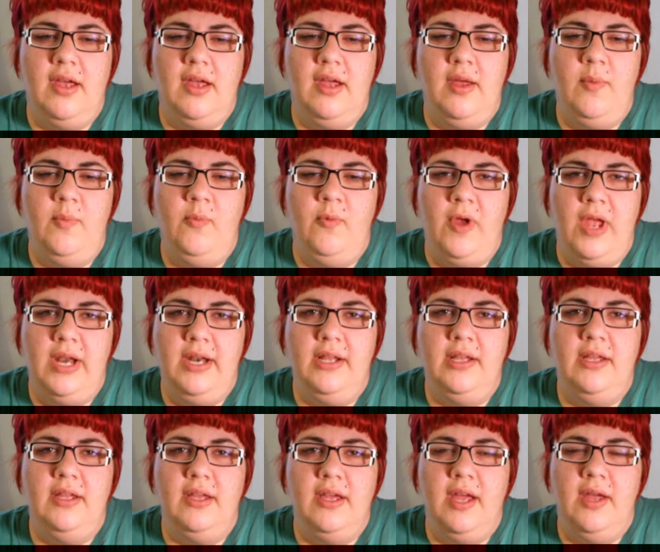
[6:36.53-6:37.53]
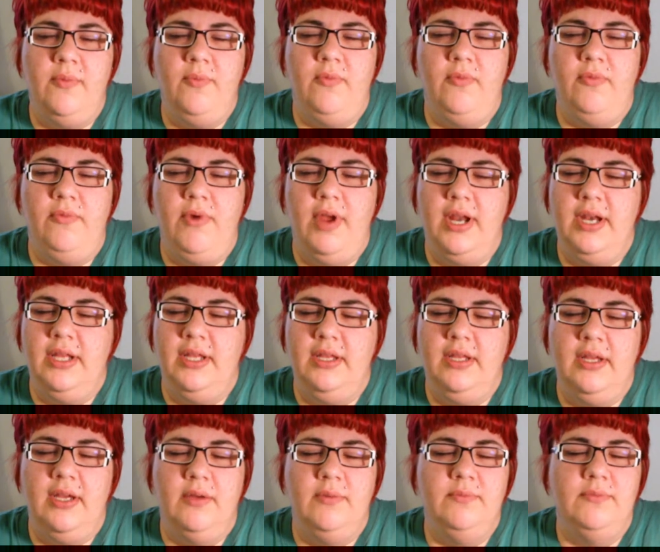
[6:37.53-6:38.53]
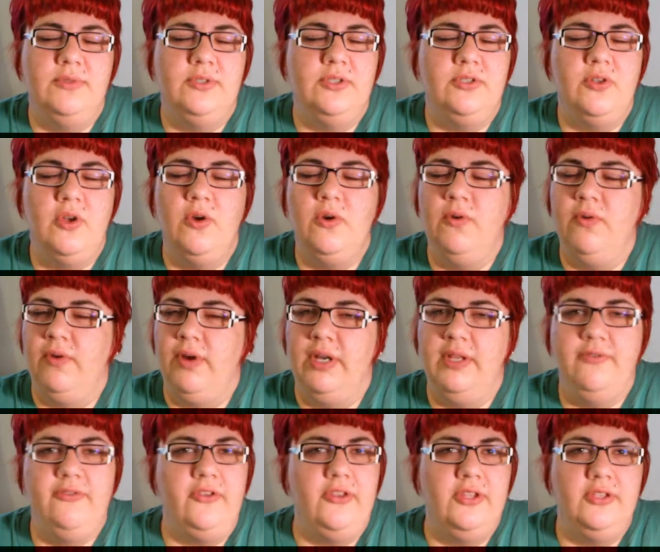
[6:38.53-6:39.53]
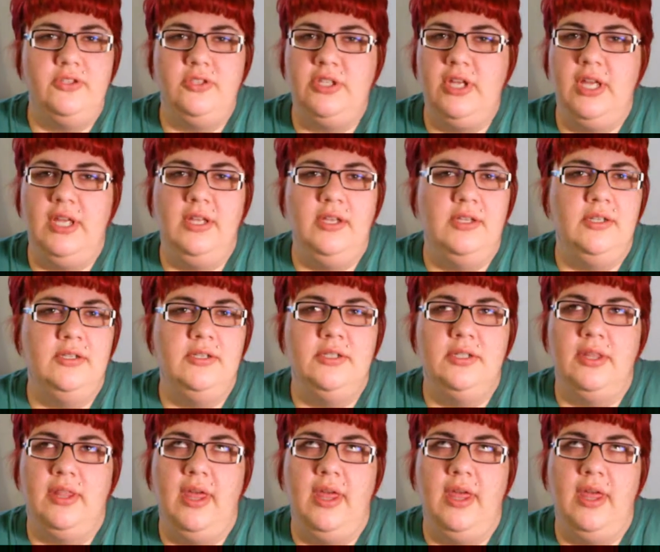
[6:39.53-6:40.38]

I'm ready, I'm ready, I'm so ready for this change.